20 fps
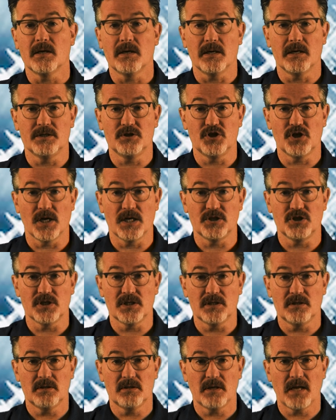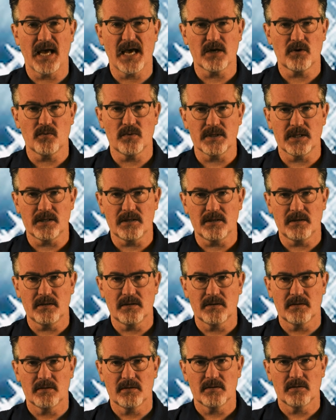adjudging equity,
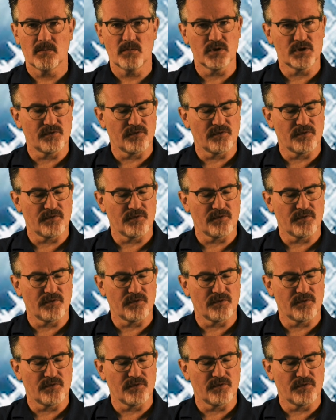which